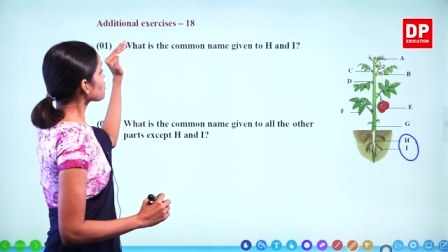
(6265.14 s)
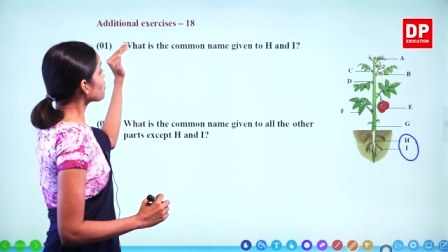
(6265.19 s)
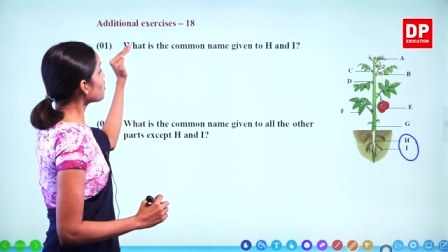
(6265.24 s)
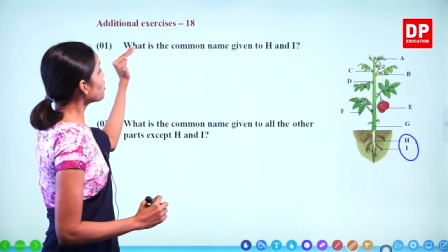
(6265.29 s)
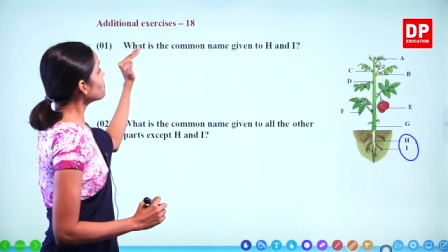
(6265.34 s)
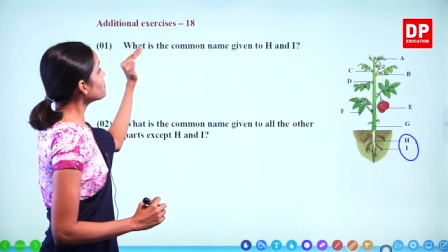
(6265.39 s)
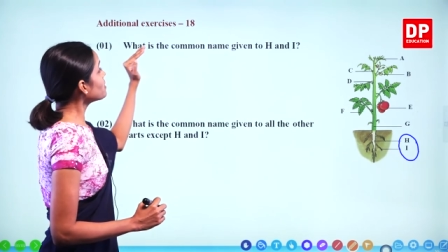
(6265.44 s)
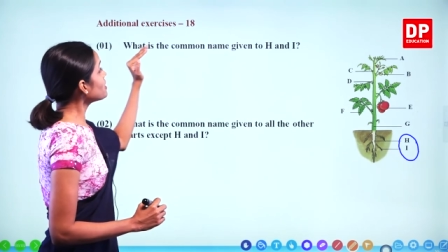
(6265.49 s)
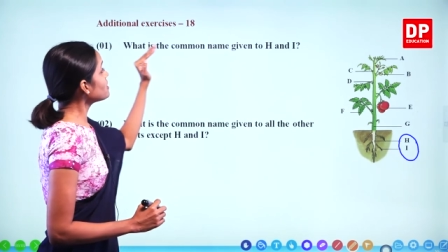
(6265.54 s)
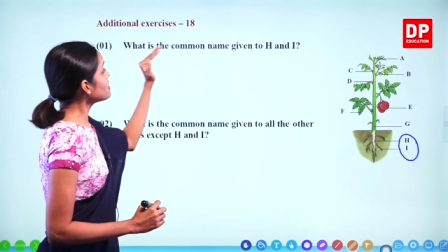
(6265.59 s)

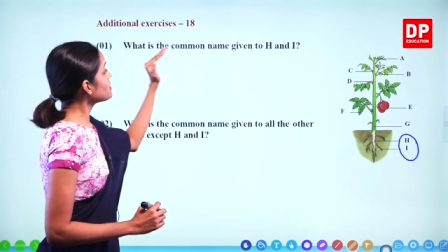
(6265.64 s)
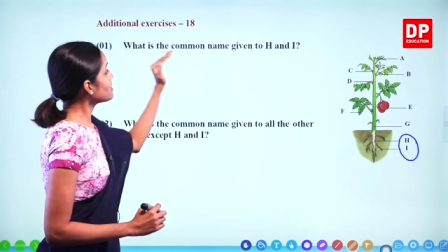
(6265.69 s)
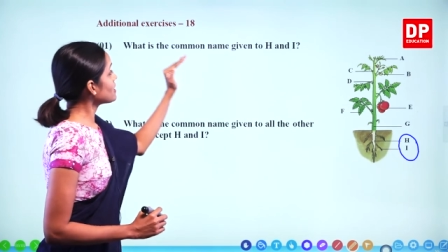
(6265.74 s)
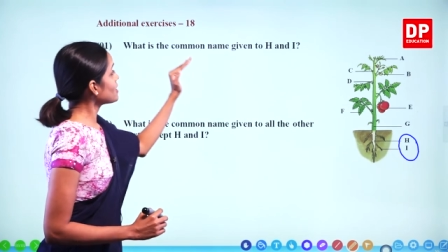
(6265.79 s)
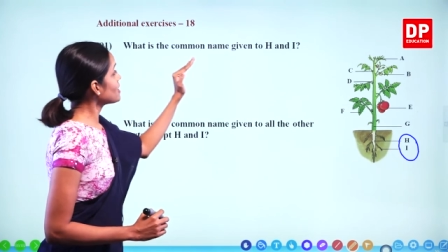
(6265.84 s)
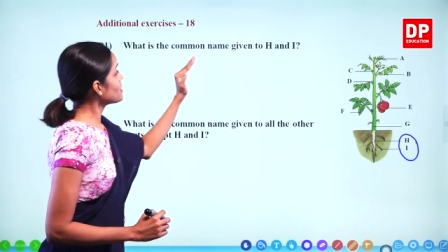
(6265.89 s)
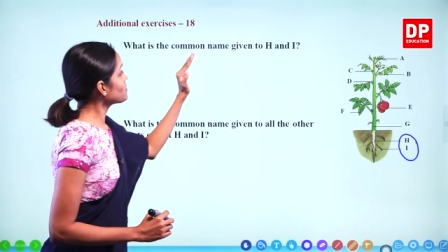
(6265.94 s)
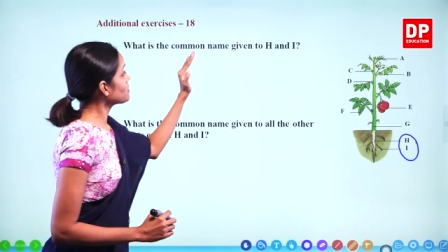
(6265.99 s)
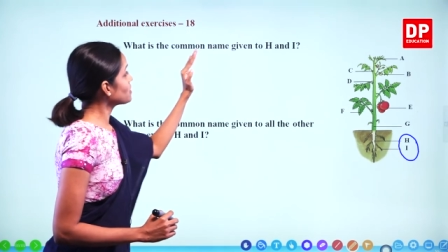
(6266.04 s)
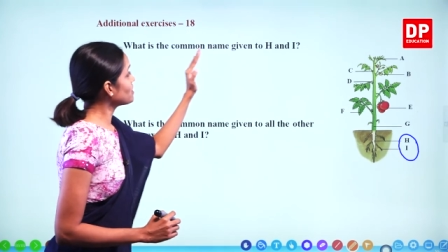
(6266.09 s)
common
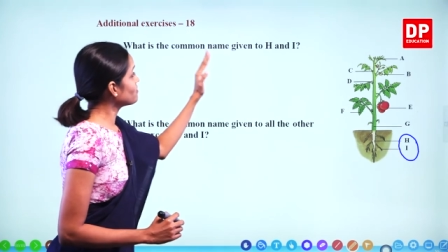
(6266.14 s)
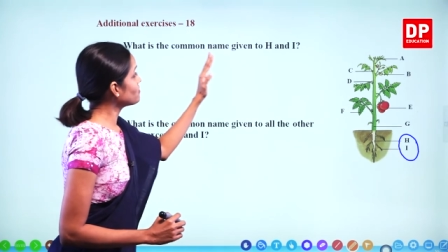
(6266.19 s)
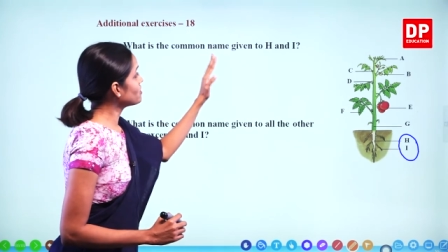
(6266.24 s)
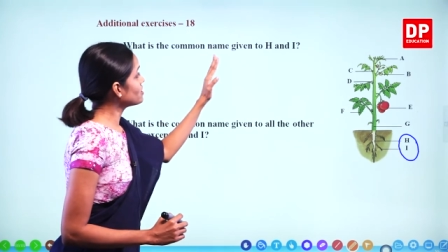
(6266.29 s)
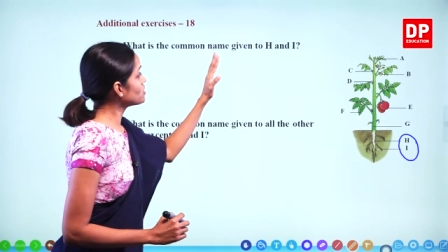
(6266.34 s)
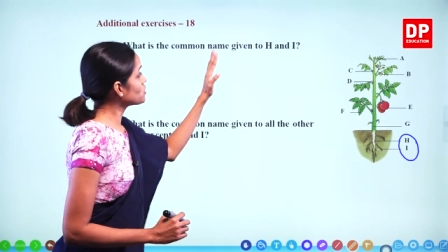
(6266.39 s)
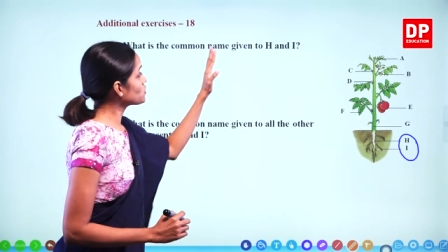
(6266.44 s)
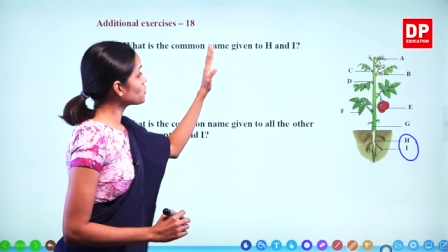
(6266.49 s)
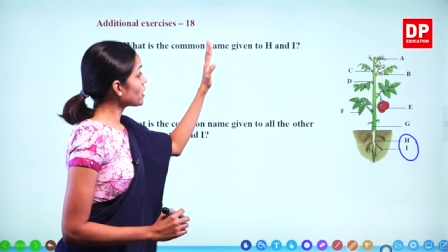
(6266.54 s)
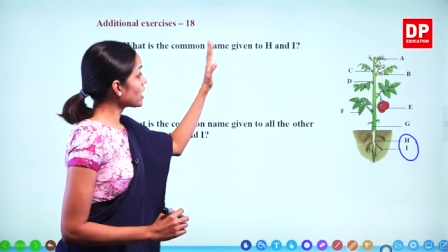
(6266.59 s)
name
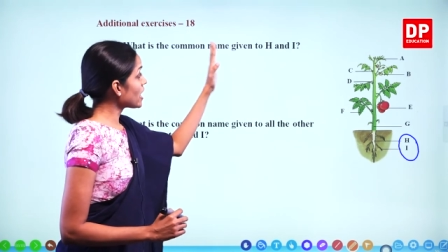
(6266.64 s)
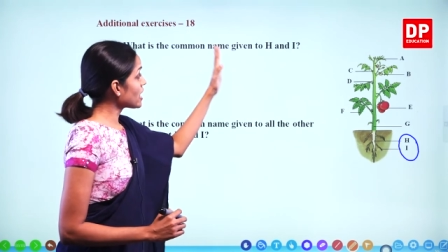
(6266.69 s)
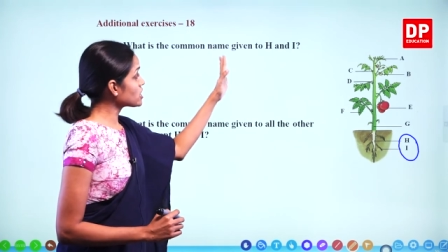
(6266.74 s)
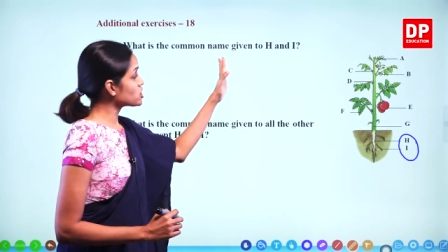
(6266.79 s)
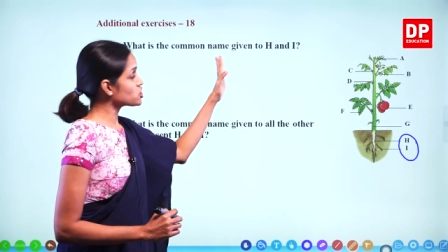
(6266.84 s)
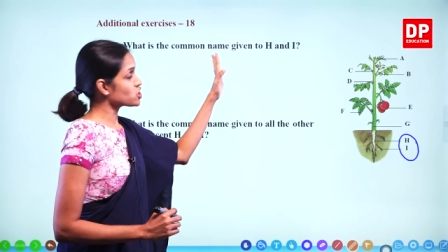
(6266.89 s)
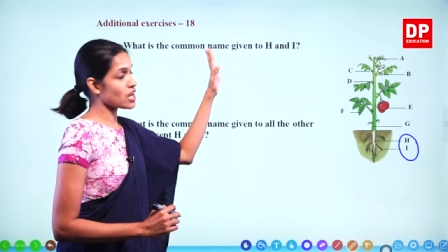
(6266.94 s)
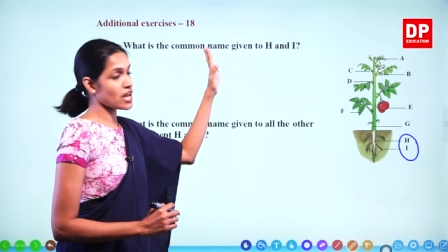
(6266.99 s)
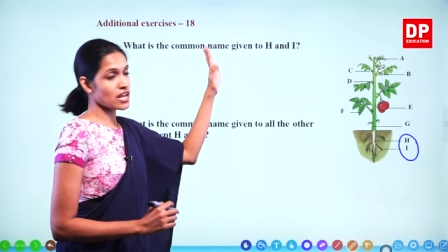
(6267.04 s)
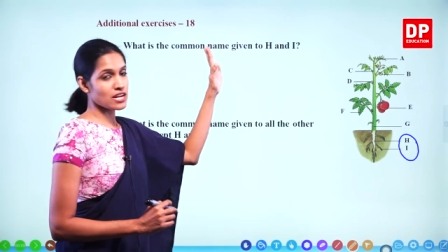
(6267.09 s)
given to
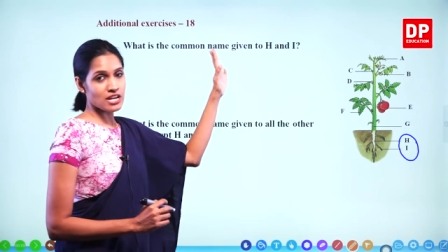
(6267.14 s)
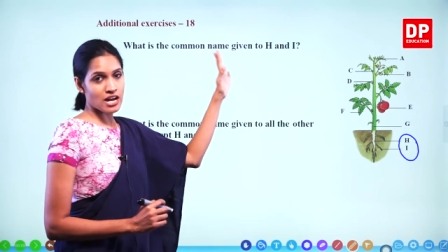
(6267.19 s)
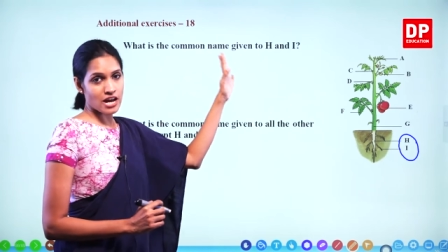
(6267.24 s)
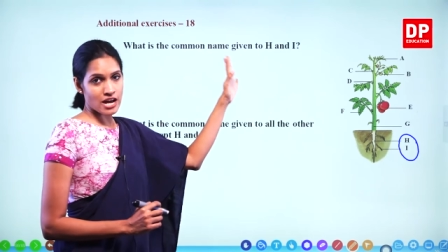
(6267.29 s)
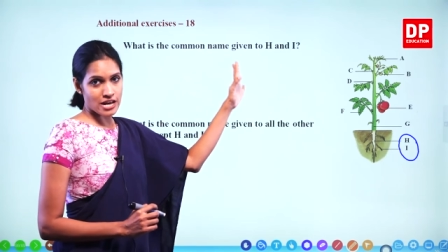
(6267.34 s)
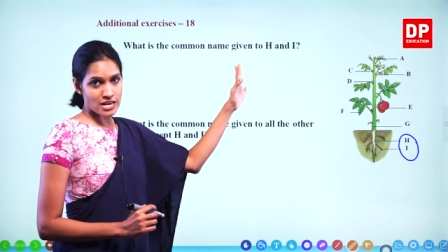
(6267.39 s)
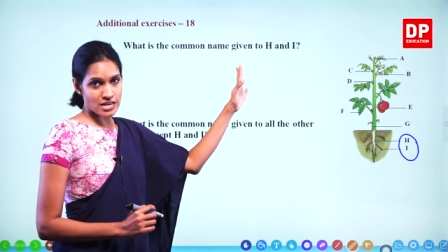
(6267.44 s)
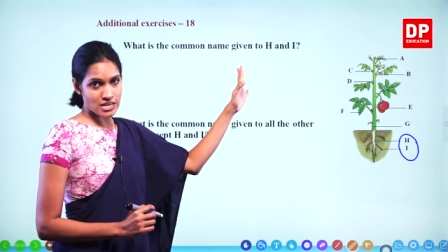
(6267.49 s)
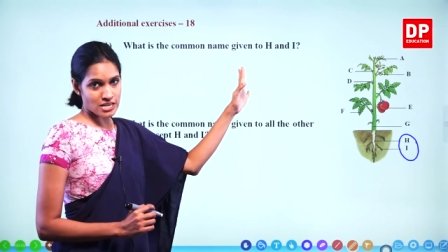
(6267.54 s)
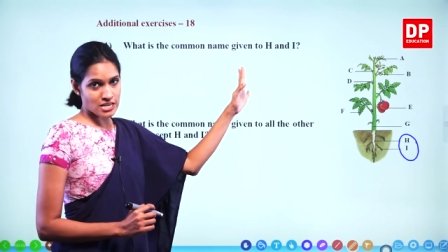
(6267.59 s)
H and
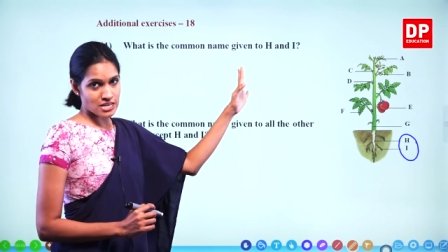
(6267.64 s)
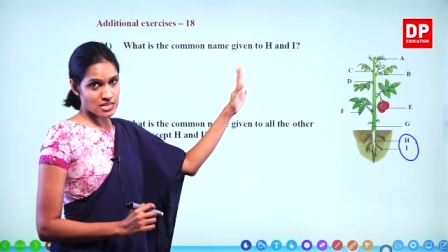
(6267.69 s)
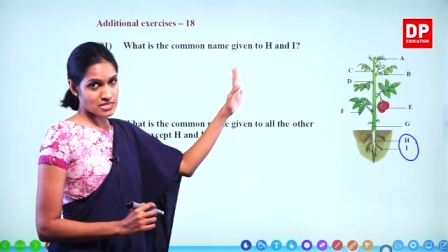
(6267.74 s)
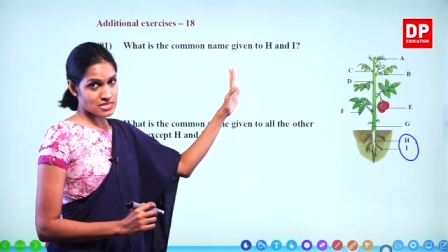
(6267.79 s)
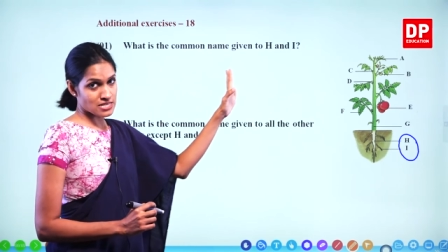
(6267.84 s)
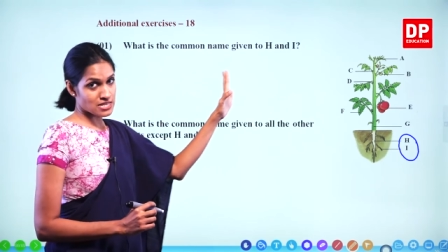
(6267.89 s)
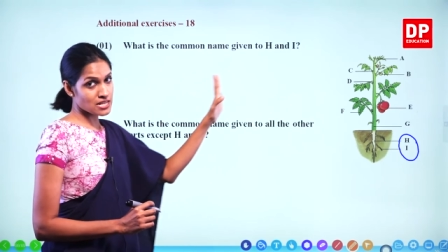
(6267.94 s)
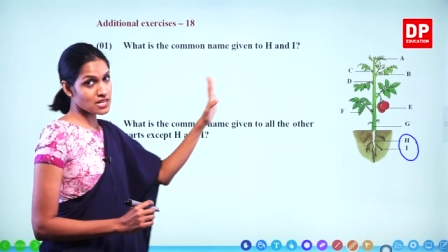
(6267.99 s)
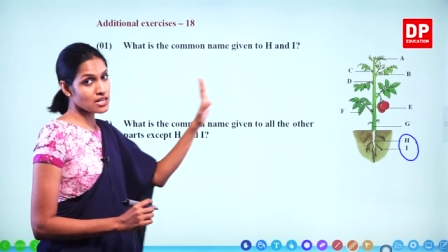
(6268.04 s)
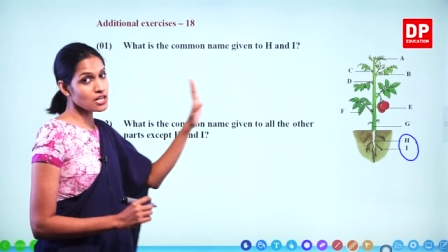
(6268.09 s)
I is
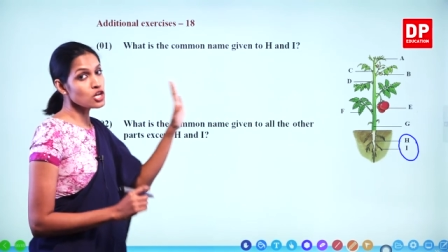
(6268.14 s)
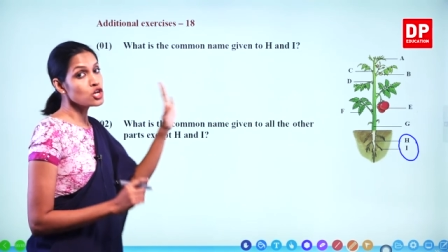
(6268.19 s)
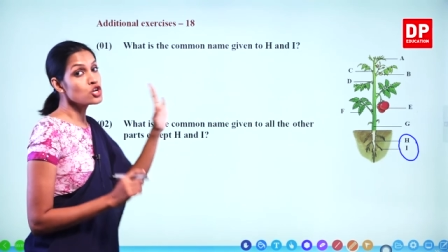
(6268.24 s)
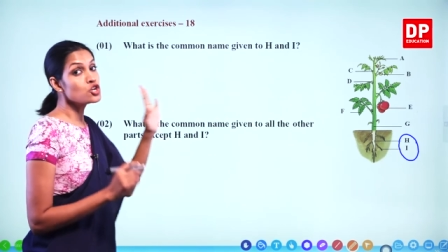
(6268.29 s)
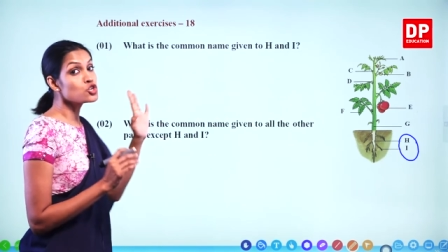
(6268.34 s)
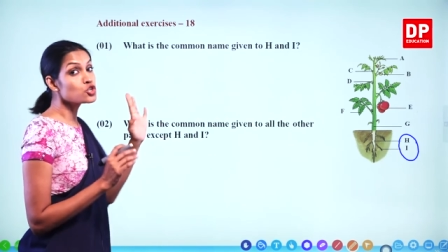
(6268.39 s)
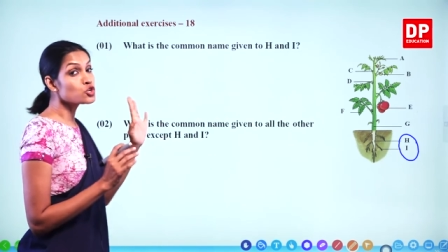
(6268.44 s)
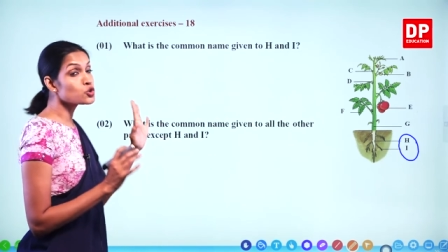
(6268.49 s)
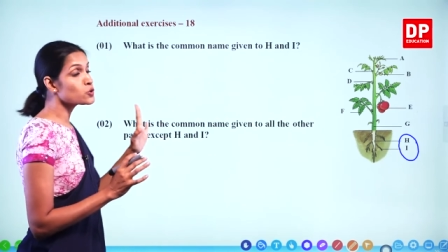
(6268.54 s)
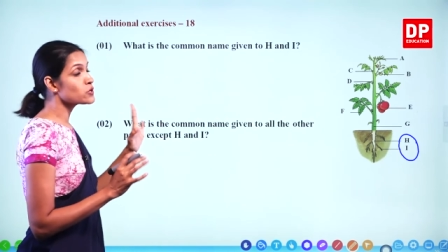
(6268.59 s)
the
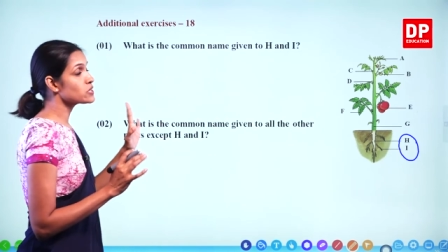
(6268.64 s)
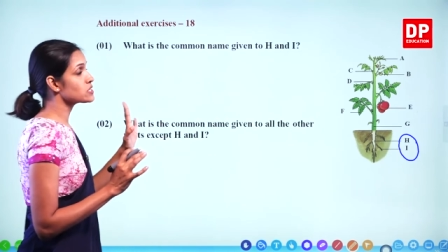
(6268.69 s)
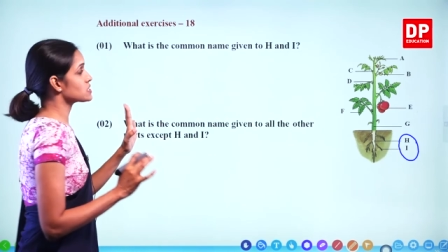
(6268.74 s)
root